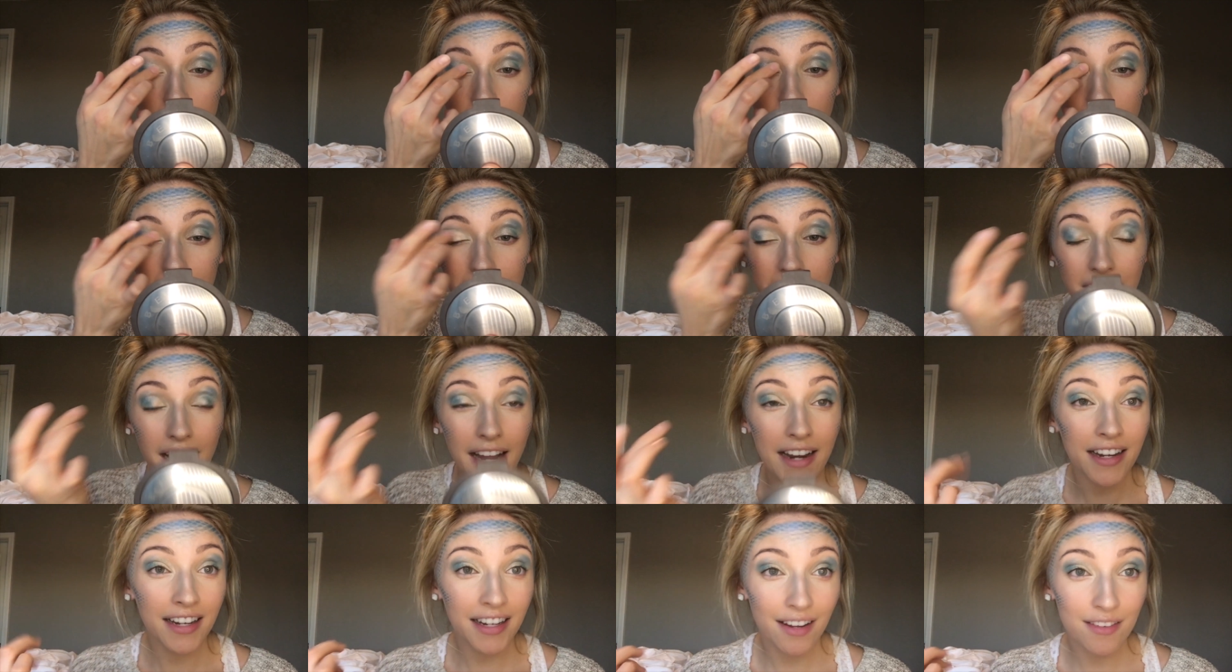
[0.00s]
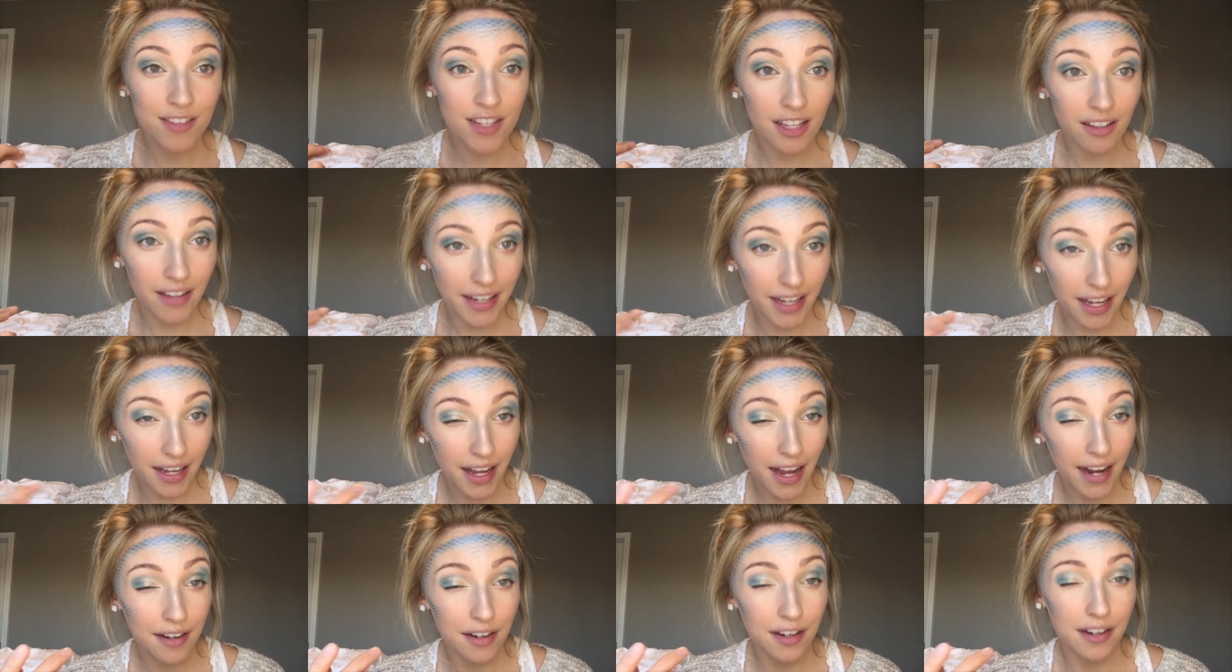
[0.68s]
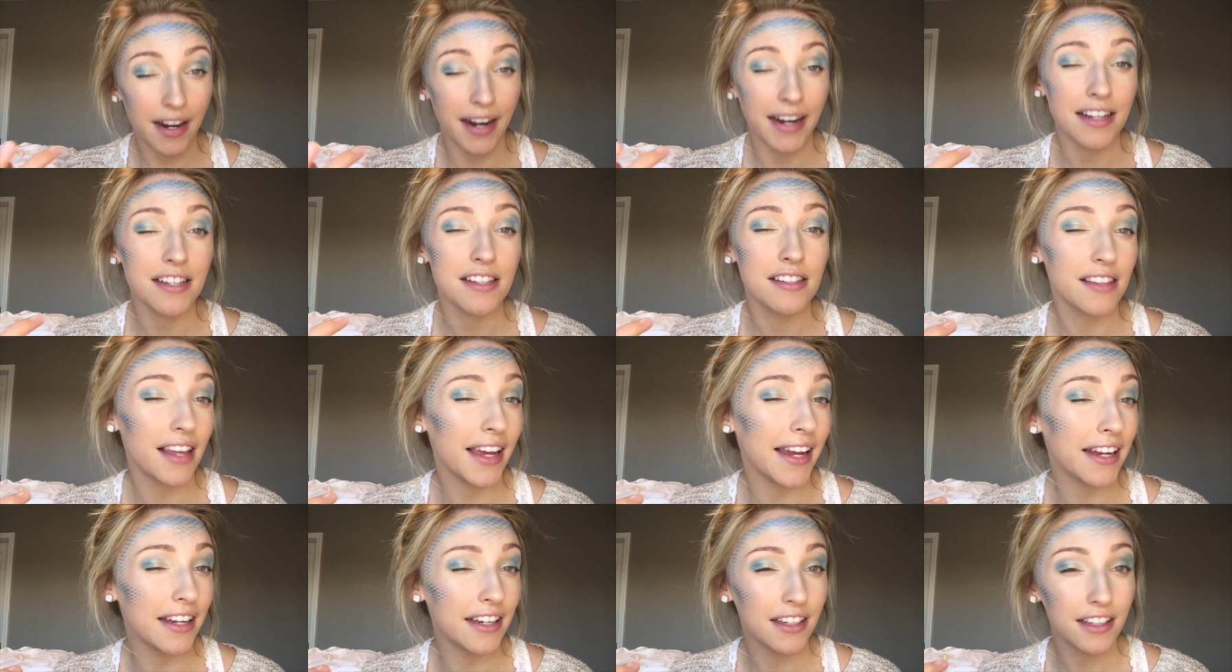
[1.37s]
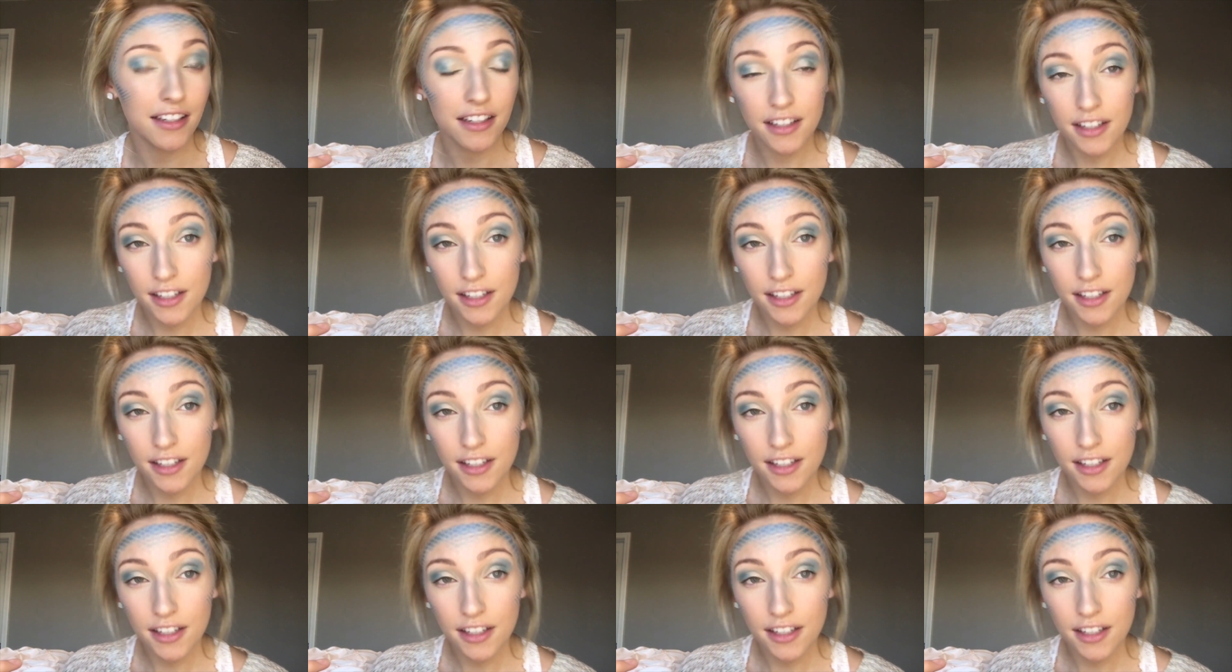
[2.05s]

and it kind of gives it like a kind of nice like